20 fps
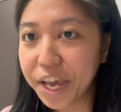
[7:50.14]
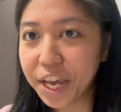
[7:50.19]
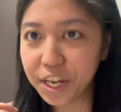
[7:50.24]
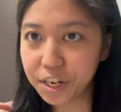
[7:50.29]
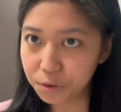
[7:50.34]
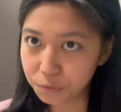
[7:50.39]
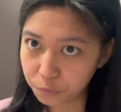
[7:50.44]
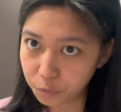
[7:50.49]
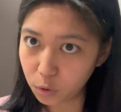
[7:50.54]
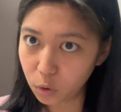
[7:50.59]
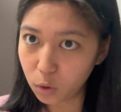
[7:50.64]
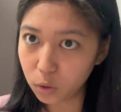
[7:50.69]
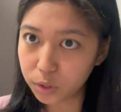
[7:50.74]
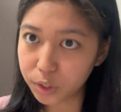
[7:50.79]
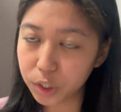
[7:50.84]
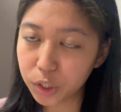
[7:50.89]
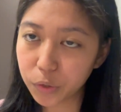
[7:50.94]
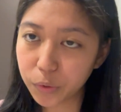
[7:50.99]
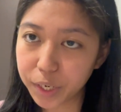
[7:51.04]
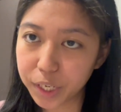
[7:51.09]
And of
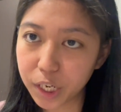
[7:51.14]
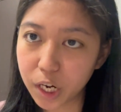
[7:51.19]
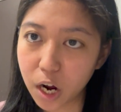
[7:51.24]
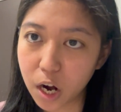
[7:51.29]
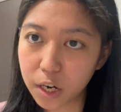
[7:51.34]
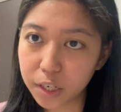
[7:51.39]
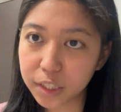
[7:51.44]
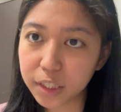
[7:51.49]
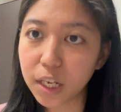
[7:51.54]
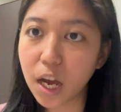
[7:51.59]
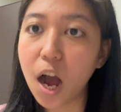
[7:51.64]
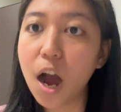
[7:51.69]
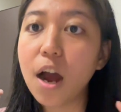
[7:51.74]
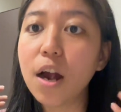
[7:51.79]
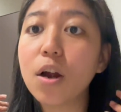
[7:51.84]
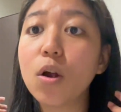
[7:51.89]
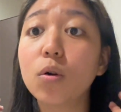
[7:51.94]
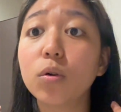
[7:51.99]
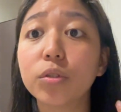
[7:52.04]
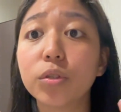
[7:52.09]
course, green cars
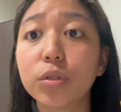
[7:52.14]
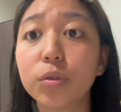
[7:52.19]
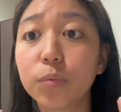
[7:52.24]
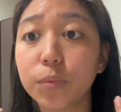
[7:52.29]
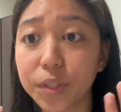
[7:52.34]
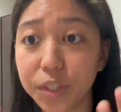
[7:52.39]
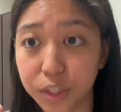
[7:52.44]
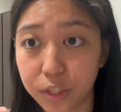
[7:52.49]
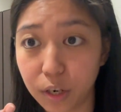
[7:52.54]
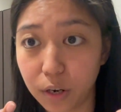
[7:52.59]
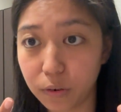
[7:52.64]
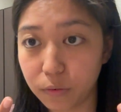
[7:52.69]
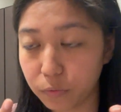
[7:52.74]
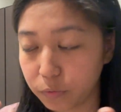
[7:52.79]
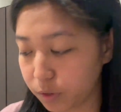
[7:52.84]
are also reserved.